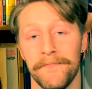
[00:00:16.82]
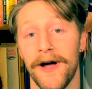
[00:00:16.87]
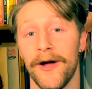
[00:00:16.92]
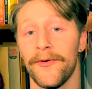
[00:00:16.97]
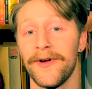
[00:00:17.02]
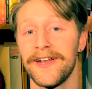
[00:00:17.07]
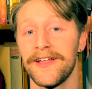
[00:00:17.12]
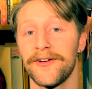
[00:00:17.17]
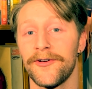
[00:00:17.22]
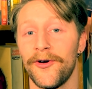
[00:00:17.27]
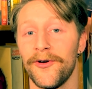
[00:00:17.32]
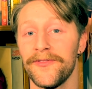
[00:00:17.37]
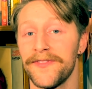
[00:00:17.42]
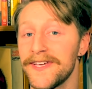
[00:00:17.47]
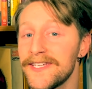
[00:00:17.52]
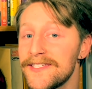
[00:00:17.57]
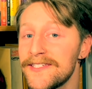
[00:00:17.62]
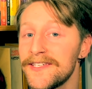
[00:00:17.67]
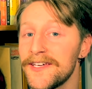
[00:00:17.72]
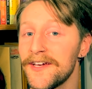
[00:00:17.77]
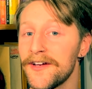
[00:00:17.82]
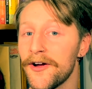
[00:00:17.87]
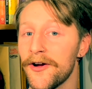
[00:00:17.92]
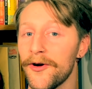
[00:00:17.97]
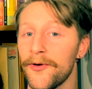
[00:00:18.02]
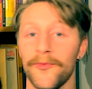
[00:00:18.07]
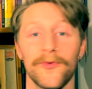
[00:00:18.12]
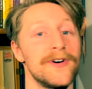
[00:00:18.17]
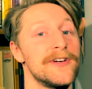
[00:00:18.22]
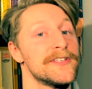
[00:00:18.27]
My reading goal this
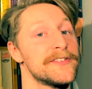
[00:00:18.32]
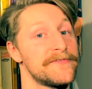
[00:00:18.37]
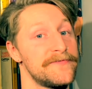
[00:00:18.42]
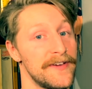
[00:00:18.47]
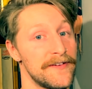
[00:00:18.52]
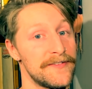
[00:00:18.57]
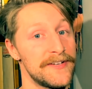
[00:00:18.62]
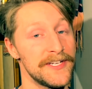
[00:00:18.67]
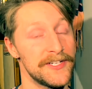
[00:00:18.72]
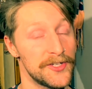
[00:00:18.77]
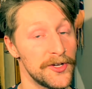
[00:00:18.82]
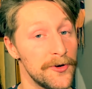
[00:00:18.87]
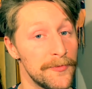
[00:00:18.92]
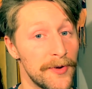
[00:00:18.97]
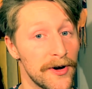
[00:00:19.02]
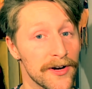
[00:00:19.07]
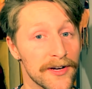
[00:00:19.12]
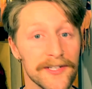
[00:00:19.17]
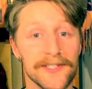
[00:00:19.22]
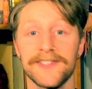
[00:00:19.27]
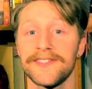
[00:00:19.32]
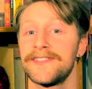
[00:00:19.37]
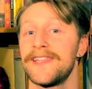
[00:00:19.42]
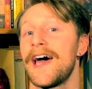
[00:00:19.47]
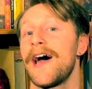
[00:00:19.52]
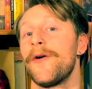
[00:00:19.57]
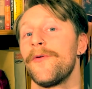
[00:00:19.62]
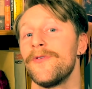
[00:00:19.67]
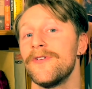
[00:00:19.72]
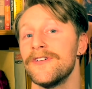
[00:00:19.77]
year was 52 books.
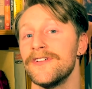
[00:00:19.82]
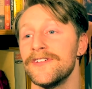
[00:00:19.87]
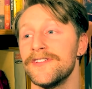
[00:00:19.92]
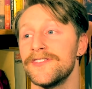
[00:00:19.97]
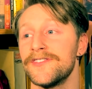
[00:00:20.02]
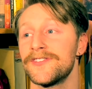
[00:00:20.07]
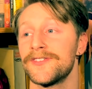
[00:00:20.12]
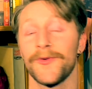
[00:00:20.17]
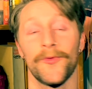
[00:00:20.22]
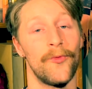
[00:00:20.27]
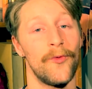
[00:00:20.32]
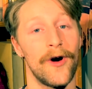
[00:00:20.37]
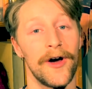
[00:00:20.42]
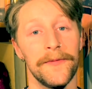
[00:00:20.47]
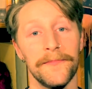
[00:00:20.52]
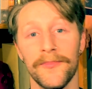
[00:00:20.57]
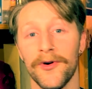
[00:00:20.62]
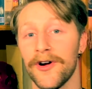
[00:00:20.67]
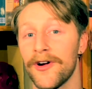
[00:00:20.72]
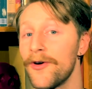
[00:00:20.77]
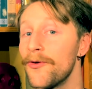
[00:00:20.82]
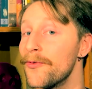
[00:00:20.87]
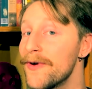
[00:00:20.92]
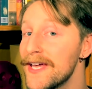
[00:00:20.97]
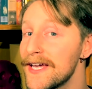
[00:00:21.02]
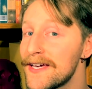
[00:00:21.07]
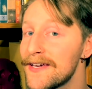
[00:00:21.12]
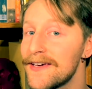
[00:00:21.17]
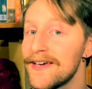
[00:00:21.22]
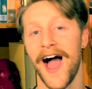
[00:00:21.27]
That was one book a
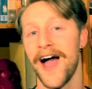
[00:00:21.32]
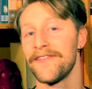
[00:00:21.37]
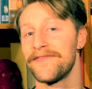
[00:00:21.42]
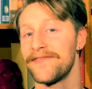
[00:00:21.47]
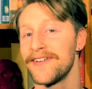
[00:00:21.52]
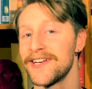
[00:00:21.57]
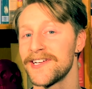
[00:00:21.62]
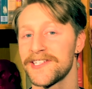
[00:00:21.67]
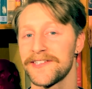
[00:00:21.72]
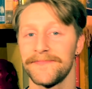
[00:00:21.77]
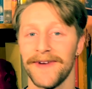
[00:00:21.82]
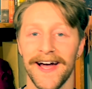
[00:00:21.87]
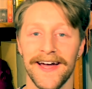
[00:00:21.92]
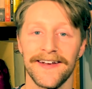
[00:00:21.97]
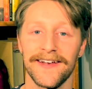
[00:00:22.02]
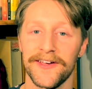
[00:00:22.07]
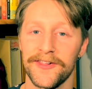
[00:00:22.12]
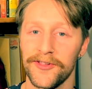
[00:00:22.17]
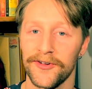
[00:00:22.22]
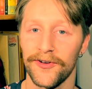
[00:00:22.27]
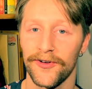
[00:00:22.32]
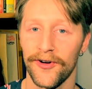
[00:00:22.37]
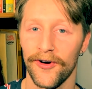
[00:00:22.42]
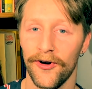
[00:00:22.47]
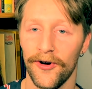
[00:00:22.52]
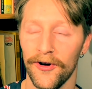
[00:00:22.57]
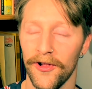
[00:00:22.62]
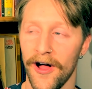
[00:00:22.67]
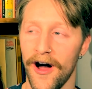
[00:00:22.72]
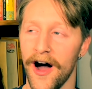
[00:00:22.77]
week. I finished my initial
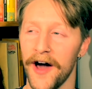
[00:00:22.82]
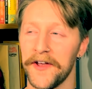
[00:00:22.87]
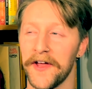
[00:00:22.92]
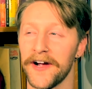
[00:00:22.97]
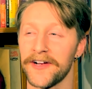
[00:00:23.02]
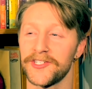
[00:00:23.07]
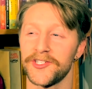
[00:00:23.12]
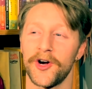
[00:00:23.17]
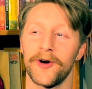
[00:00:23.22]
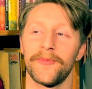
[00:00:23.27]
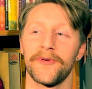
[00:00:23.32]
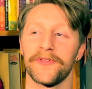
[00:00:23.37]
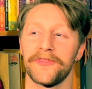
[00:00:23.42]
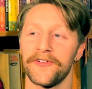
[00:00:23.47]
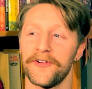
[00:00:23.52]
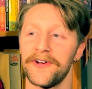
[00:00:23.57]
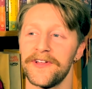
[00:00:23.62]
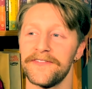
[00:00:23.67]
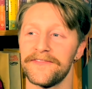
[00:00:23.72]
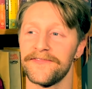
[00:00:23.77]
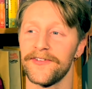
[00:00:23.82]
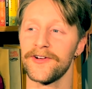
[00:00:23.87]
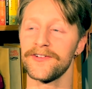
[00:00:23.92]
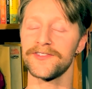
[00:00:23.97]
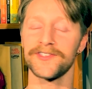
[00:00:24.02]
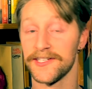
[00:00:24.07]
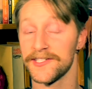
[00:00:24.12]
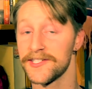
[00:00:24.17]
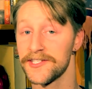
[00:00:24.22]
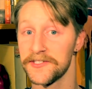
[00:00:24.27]
goal on October
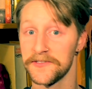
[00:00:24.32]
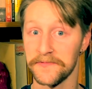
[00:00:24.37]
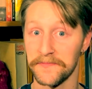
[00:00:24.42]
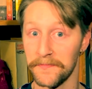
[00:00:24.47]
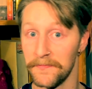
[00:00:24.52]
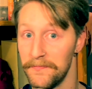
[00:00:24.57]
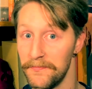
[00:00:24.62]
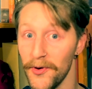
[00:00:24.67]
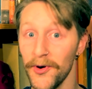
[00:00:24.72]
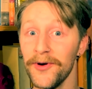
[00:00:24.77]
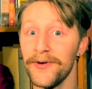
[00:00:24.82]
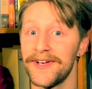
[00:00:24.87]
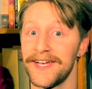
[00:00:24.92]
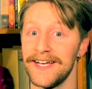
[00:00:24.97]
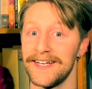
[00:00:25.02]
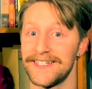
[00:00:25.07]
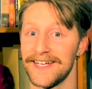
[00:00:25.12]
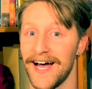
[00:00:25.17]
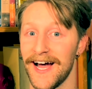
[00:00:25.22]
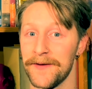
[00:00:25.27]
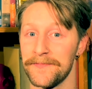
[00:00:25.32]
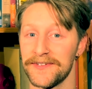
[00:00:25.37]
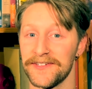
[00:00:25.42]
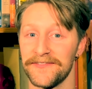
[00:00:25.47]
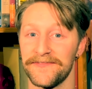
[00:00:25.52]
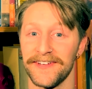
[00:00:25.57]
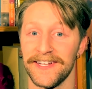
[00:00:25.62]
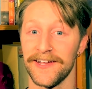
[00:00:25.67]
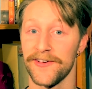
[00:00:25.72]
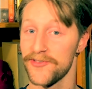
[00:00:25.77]
31st kabuki time to
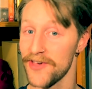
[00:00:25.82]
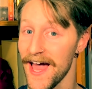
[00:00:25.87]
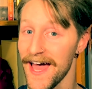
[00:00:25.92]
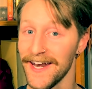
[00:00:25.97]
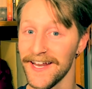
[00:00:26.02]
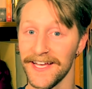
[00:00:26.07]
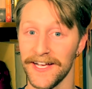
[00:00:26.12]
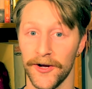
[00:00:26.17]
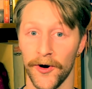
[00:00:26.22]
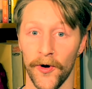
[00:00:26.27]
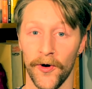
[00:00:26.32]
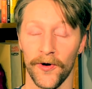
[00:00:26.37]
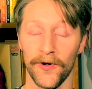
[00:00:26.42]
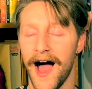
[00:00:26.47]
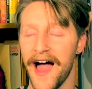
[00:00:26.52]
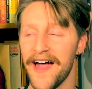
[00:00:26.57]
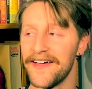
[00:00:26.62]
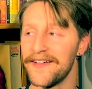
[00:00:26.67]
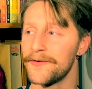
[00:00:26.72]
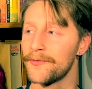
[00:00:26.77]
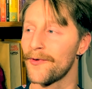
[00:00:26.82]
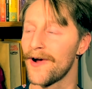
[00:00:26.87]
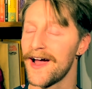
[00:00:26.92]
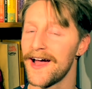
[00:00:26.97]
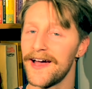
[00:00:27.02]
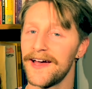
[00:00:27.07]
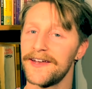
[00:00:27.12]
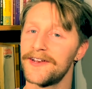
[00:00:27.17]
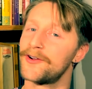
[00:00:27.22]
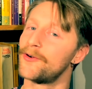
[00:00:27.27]
finish any goal. I
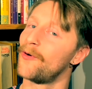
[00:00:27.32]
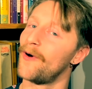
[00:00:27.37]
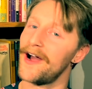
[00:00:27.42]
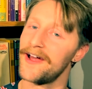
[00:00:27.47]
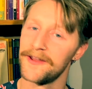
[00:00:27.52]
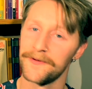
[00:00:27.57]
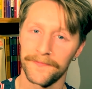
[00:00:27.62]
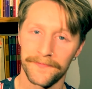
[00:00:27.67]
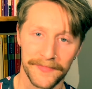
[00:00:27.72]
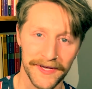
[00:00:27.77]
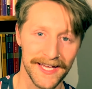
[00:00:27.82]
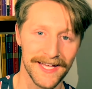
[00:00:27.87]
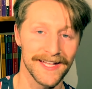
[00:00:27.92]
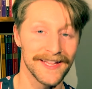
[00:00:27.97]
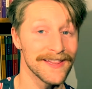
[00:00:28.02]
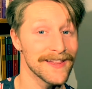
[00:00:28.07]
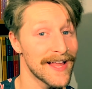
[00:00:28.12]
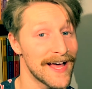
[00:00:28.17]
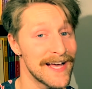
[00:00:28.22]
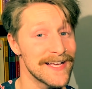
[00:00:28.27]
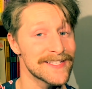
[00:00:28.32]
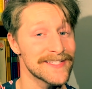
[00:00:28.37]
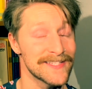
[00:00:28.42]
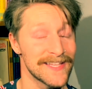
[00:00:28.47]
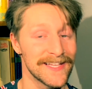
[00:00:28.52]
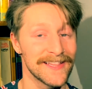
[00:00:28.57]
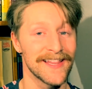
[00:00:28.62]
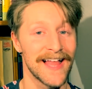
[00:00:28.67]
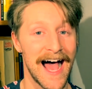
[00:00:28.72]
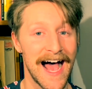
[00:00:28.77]
read quite a bit less
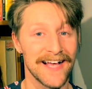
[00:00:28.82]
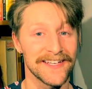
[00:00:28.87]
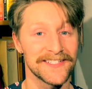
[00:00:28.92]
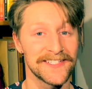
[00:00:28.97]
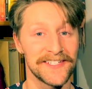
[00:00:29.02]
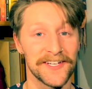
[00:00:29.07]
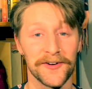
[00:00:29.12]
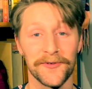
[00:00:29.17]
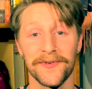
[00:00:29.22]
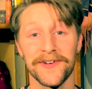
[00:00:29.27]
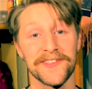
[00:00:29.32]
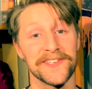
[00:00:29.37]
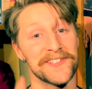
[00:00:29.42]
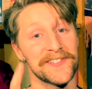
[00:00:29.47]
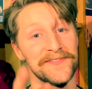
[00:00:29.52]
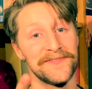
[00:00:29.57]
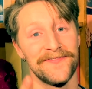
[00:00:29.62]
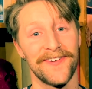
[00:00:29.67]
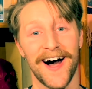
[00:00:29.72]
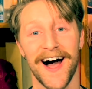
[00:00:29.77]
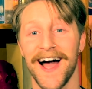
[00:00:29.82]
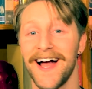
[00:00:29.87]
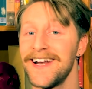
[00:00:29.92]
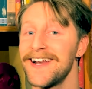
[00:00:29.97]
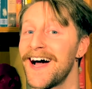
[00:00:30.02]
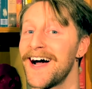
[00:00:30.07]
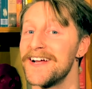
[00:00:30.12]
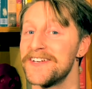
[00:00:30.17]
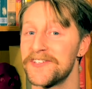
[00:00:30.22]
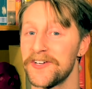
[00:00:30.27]
than last year, which is
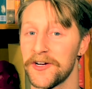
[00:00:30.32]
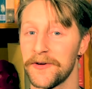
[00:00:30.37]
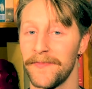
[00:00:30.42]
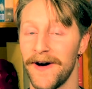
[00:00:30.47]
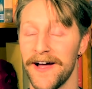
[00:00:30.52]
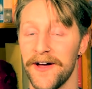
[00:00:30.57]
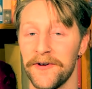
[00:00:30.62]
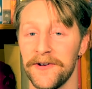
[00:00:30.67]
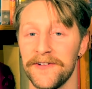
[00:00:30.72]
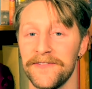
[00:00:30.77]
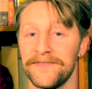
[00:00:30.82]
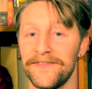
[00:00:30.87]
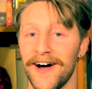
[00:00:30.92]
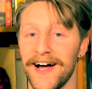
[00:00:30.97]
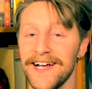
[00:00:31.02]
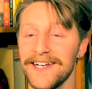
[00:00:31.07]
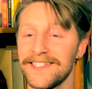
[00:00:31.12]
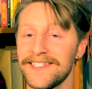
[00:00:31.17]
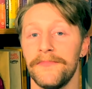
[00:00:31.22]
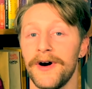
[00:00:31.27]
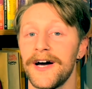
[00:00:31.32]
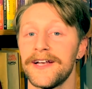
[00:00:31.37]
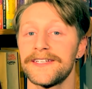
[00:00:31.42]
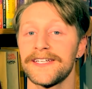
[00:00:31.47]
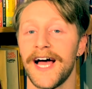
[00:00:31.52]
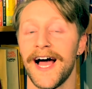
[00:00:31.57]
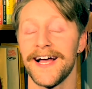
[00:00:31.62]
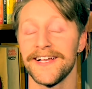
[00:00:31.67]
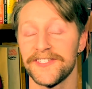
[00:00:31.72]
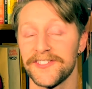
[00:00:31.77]
fine. I took my own advice, but
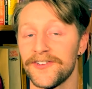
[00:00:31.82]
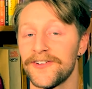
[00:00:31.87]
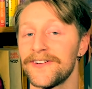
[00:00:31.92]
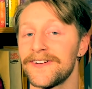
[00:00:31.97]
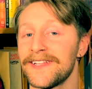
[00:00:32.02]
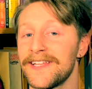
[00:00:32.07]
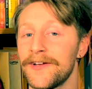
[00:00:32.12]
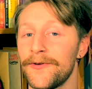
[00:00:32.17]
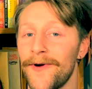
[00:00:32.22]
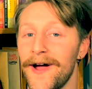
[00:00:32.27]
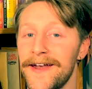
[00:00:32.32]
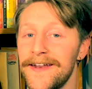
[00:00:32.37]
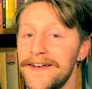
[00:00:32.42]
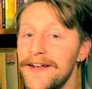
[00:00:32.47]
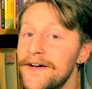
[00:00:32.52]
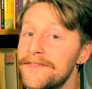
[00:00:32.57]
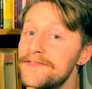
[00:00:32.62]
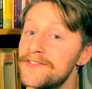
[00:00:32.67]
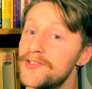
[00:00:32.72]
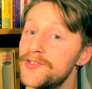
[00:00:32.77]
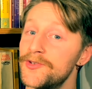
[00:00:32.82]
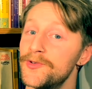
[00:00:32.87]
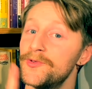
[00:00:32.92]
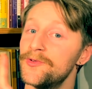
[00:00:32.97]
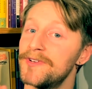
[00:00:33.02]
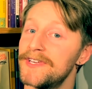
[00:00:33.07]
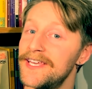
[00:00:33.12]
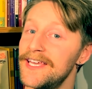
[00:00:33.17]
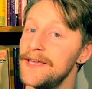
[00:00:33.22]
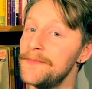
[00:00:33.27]
I certainly read enough
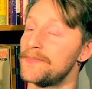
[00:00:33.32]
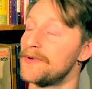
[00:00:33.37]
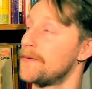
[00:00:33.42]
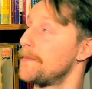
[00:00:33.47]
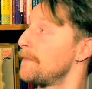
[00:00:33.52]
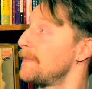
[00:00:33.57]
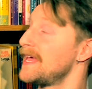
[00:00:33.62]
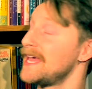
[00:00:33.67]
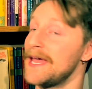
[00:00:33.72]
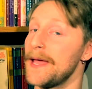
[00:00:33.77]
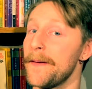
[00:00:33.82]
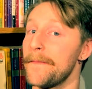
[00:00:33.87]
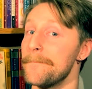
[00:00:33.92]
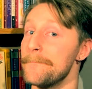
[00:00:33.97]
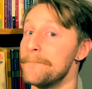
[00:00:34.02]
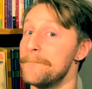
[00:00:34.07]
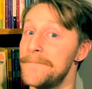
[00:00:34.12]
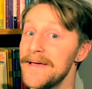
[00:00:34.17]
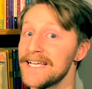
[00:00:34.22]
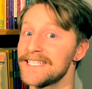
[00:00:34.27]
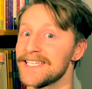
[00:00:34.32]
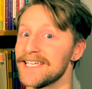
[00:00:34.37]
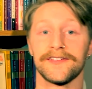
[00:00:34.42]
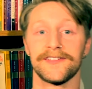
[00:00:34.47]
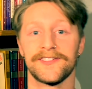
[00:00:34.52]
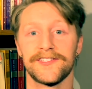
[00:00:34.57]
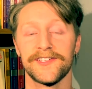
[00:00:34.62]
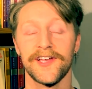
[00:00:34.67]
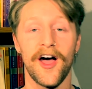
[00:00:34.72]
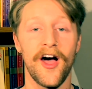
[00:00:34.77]
to keep me busy.
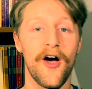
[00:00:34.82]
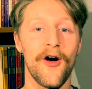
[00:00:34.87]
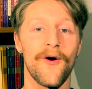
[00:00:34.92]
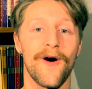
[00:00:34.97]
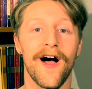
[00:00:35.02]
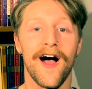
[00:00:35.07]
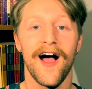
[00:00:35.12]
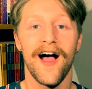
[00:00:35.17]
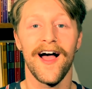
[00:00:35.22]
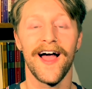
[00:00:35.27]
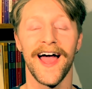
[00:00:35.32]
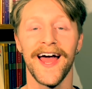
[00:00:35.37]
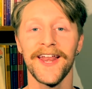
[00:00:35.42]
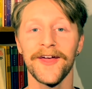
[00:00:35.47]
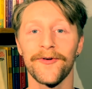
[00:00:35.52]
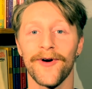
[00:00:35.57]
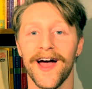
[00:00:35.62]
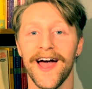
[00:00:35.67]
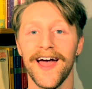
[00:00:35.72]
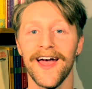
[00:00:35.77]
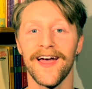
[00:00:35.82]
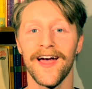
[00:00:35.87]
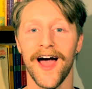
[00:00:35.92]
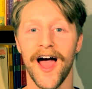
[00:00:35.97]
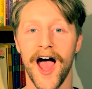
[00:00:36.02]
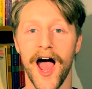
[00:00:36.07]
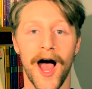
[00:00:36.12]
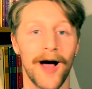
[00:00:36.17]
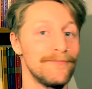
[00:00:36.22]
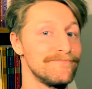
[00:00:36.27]
So, uh, anyway,
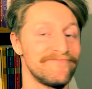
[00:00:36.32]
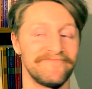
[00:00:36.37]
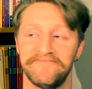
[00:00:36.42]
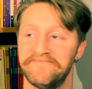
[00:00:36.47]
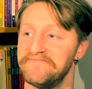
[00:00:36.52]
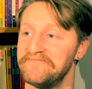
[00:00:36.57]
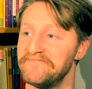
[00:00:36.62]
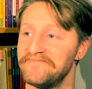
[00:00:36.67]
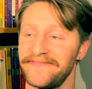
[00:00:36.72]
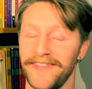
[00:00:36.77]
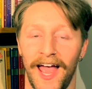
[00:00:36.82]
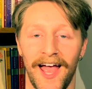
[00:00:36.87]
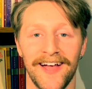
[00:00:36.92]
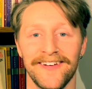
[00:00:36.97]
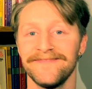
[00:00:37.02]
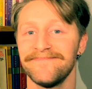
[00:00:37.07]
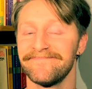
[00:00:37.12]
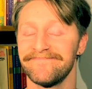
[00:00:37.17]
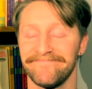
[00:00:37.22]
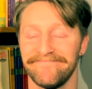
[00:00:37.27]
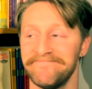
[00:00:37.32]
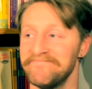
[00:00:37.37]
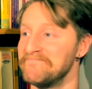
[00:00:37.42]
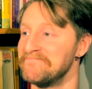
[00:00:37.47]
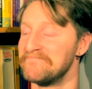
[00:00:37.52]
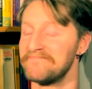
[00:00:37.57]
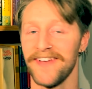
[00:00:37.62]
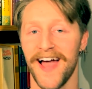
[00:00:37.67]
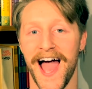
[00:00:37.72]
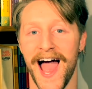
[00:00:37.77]
um,
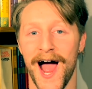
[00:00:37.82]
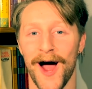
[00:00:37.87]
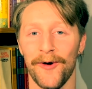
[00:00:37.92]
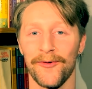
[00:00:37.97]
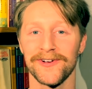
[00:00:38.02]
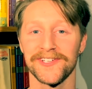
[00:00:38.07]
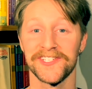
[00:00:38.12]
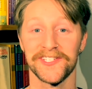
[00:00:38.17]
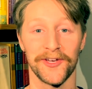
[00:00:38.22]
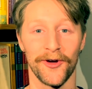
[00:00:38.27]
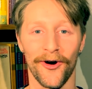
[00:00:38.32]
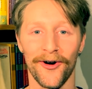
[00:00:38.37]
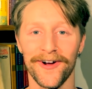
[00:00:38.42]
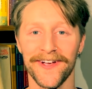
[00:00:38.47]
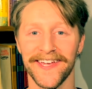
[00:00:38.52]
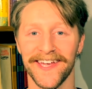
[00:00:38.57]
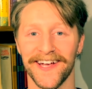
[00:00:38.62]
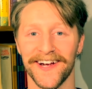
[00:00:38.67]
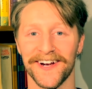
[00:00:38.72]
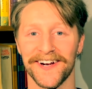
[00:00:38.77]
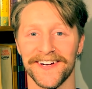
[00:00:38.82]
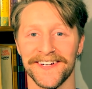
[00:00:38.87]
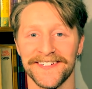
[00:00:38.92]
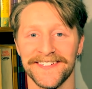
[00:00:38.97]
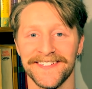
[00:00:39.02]
how was your year?